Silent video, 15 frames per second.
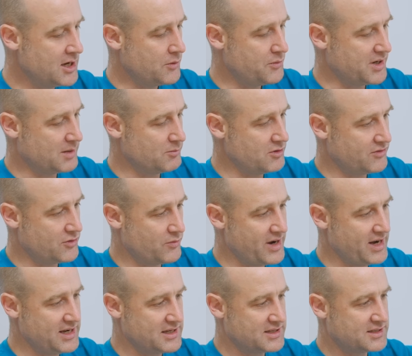We can move the
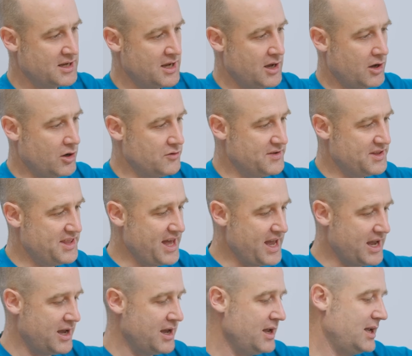radius over
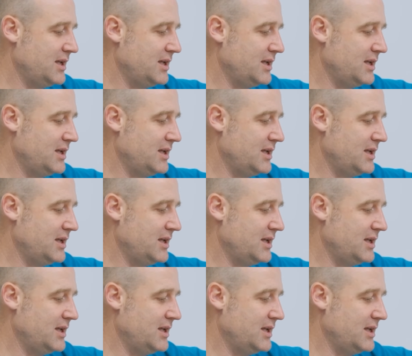there,